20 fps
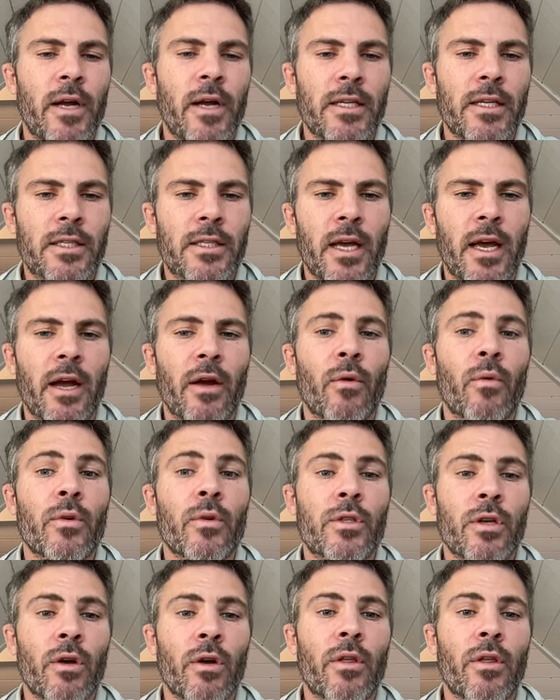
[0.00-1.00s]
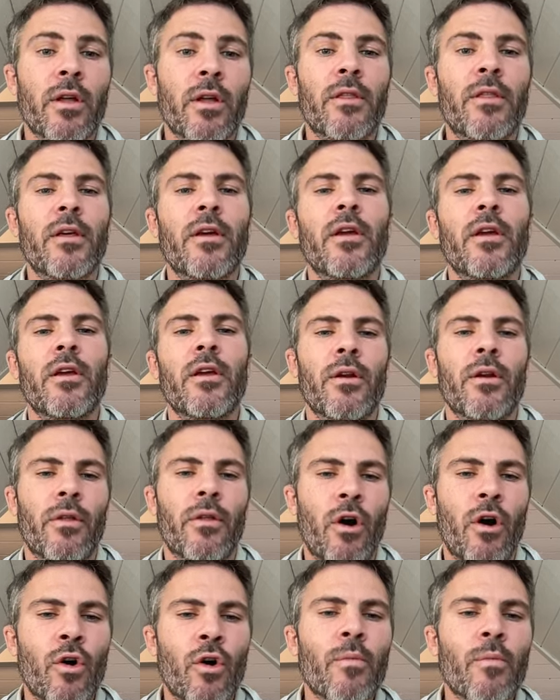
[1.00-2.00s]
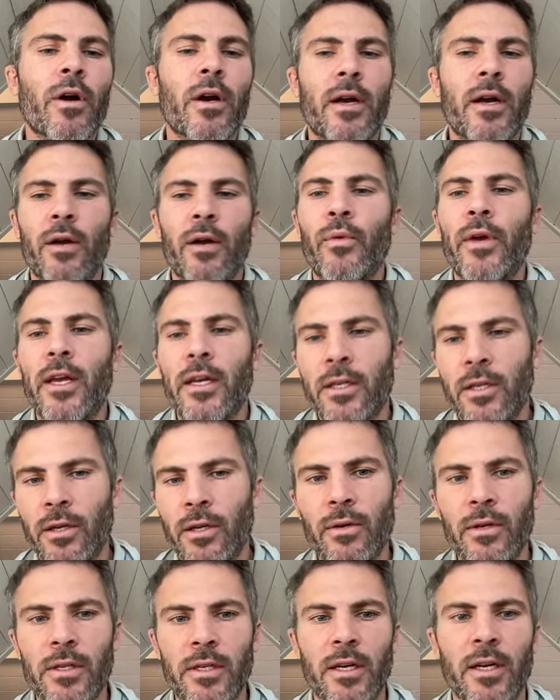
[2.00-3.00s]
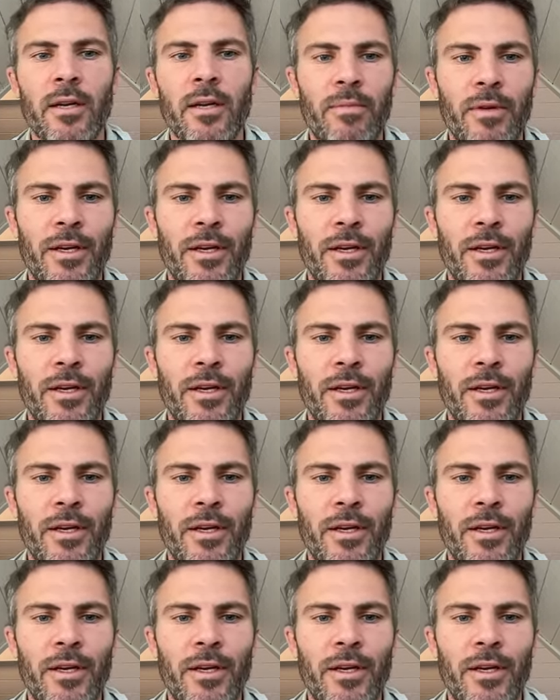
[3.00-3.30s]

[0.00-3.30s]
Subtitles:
I'd say. So the homework on week 2 is going to